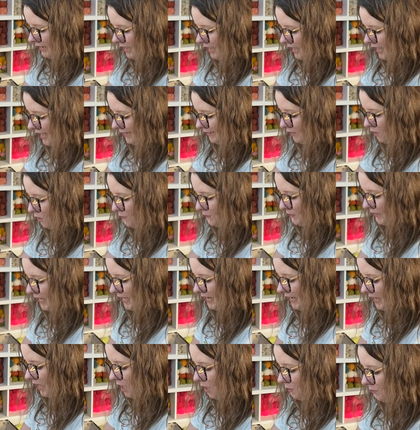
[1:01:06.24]
I hope
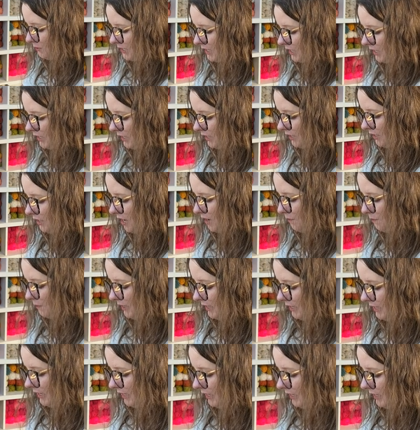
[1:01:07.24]
that helped clear up
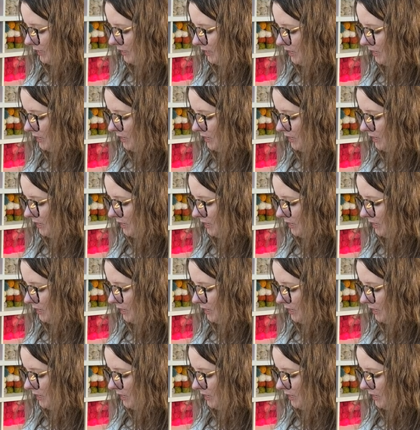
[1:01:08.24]
any